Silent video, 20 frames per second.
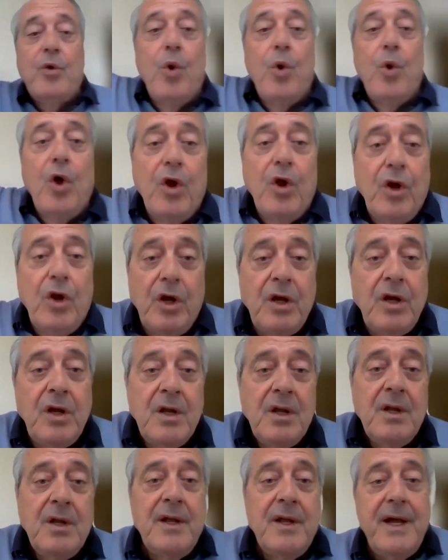a wall
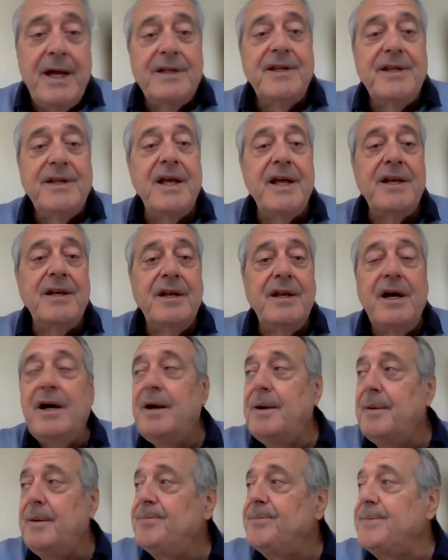and then,
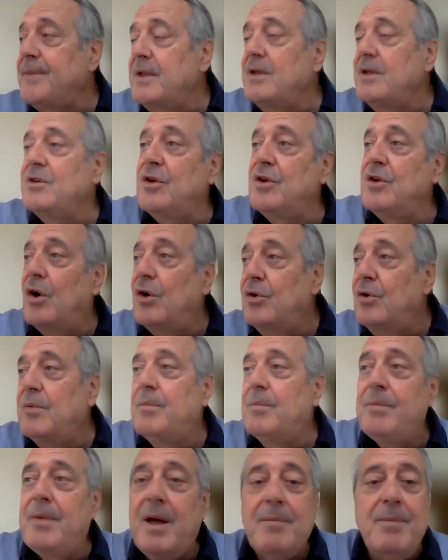
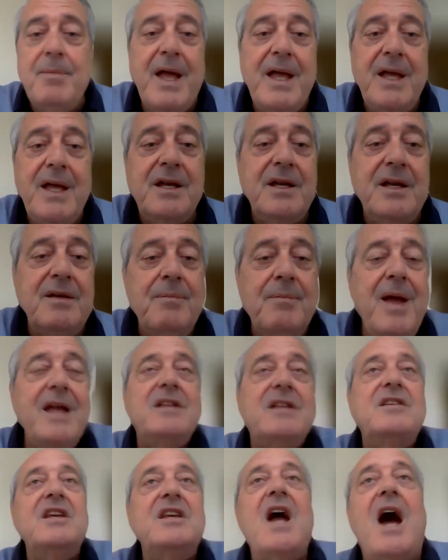
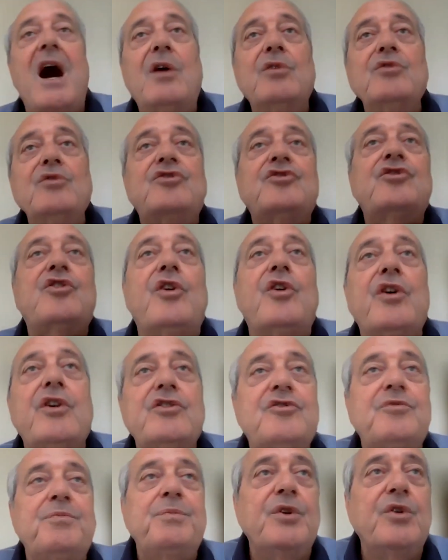make the
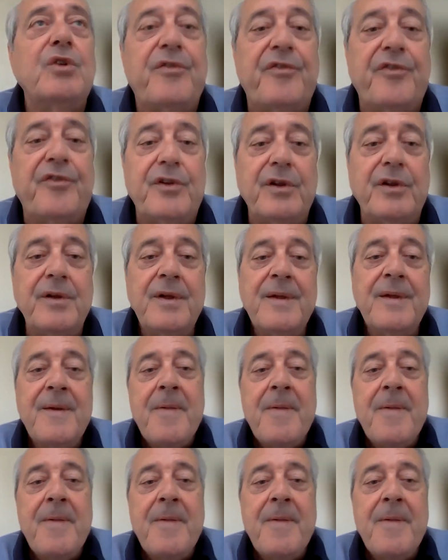outskirts beautiful.